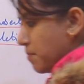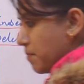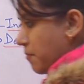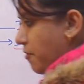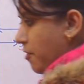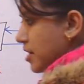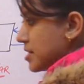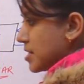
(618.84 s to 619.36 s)

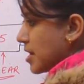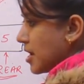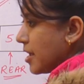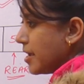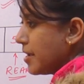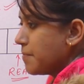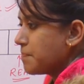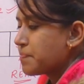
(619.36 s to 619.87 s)

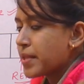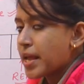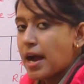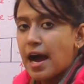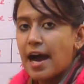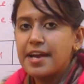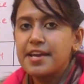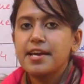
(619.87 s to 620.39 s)
firstly
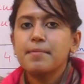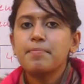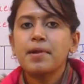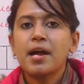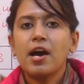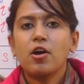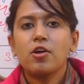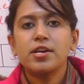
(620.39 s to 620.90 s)
higher
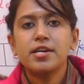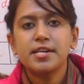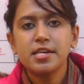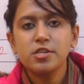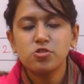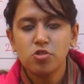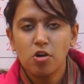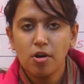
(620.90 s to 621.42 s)

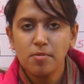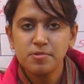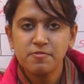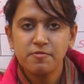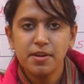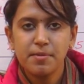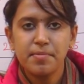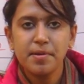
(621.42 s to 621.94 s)
priority
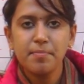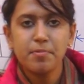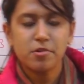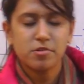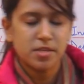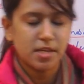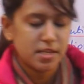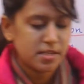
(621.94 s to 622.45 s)
jobs will be
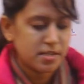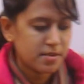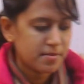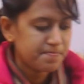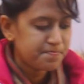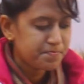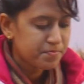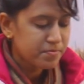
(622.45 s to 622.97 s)
processed.
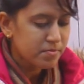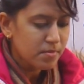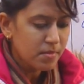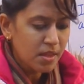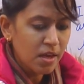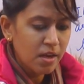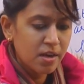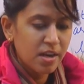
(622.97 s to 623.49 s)

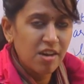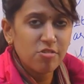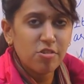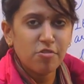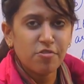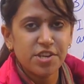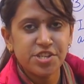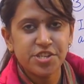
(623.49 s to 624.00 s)
Now
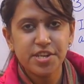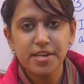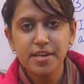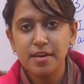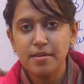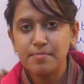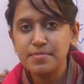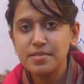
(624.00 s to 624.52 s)
the
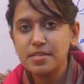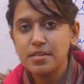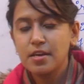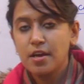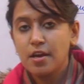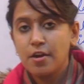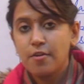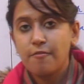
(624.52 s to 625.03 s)
question comes,
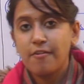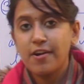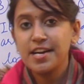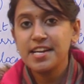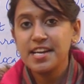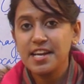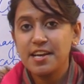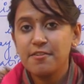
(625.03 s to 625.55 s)

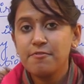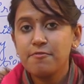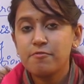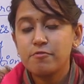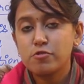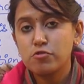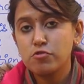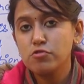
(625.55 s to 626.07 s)
what
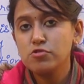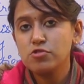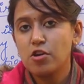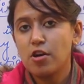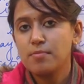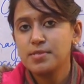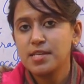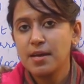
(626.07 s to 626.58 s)
if two
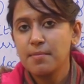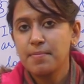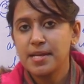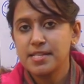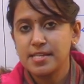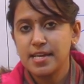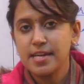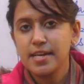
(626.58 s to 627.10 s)
jobs are
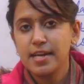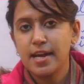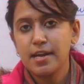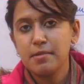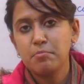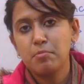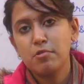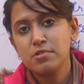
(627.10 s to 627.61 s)
present
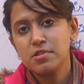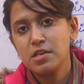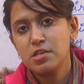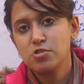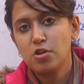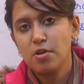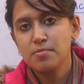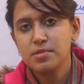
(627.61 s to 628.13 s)
and both
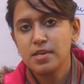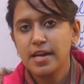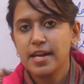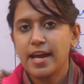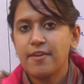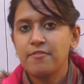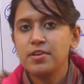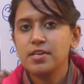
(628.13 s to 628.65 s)
the jobs are
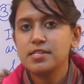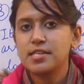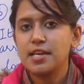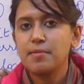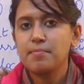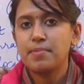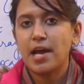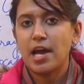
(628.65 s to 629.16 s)
having
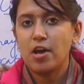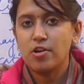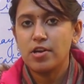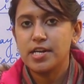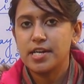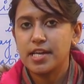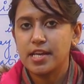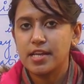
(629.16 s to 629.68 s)
same
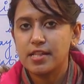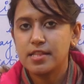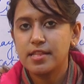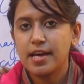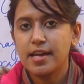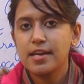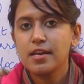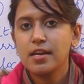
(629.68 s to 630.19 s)
priority?
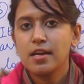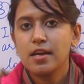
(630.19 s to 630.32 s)
Then